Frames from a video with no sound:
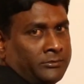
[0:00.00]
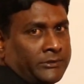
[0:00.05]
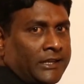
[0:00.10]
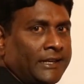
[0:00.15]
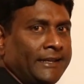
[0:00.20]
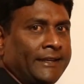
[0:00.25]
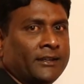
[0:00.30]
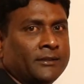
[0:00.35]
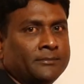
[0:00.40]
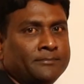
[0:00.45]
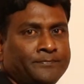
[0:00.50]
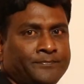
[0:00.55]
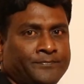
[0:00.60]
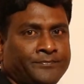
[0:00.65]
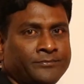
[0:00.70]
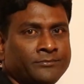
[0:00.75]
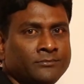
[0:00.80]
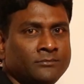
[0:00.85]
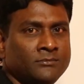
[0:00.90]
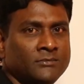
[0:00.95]
Clear,
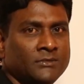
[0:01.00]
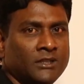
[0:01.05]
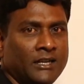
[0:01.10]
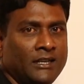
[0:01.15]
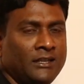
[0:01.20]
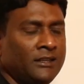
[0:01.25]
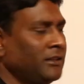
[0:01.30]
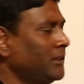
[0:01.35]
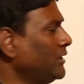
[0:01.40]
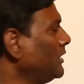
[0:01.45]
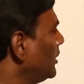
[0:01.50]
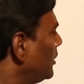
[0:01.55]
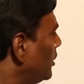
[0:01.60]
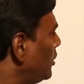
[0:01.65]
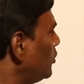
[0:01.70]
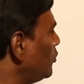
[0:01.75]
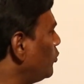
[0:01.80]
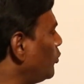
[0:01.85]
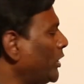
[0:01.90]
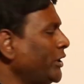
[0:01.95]
right?
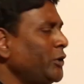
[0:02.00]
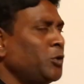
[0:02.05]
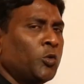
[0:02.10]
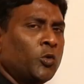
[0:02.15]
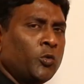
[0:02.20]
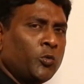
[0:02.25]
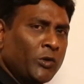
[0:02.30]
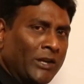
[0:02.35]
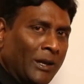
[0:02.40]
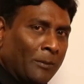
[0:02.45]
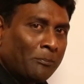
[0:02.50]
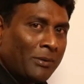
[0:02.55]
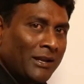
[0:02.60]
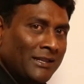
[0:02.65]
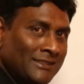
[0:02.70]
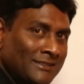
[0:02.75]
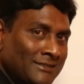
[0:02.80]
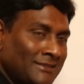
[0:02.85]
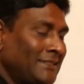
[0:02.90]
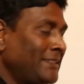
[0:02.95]
Now why don't we apply
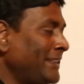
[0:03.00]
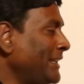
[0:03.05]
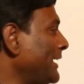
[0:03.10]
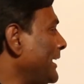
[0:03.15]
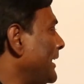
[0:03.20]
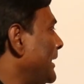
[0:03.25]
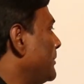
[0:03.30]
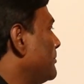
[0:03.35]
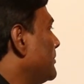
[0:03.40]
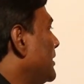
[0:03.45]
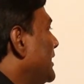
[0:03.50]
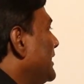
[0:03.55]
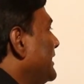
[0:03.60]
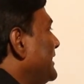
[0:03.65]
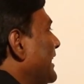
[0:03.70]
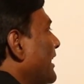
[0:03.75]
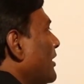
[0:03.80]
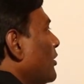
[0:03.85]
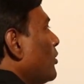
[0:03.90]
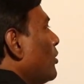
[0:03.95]
the same
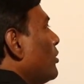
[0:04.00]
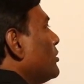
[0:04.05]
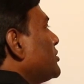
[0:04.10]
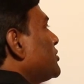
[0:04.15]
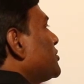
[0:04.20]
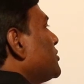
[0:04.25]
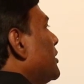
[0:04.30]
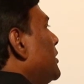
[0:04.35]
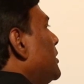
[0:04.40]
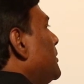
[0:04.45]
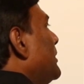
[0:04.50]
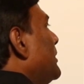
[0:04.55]
across shunt